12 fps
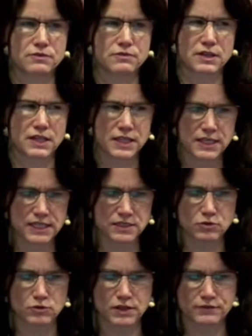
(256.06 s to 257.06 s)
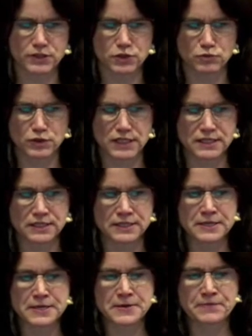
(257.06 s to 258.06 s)
3 years or every 2 years.
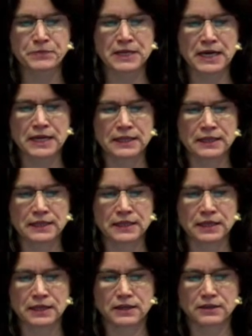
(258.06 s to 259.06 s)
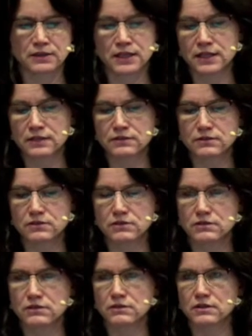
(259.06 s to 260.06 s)
And there
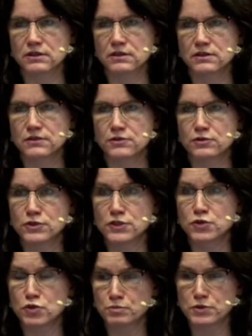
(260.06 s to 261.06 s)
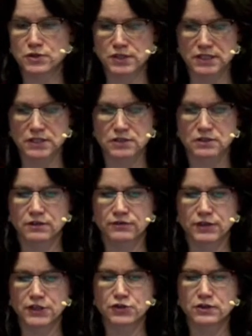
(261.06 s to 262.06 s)
32% of
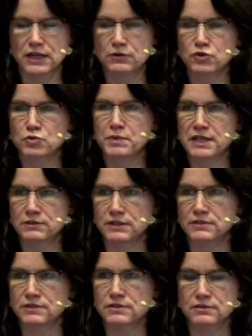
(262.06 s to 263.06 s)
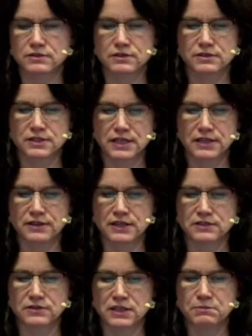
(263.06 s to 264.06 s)
Russian language parents say
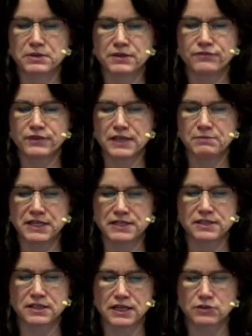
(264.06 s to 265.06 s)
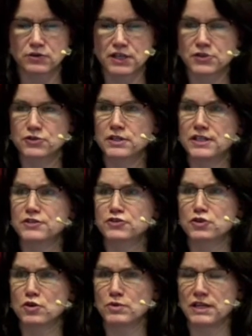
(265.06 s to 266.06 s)
that they prefer basic education in
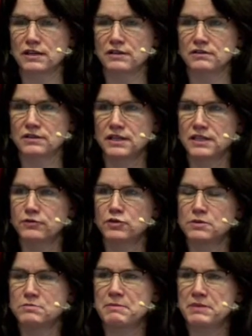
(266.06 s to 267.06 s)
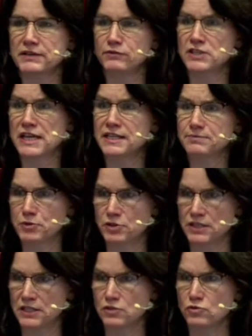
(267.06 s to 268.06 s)
Estonian. And if you remember, it was
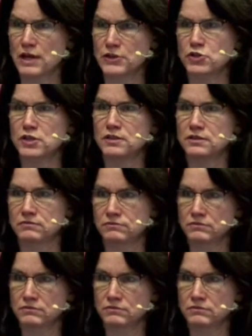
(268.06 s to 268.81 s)
8% who actually